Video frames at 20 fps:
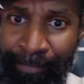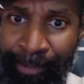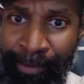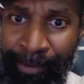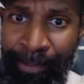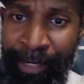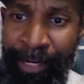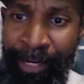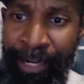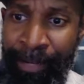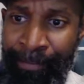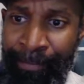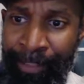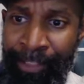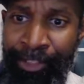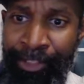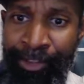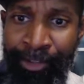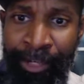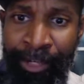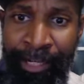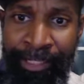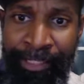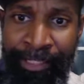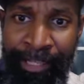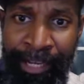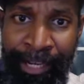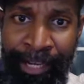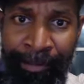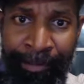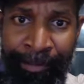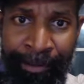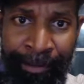Okay, I'm going to try a tab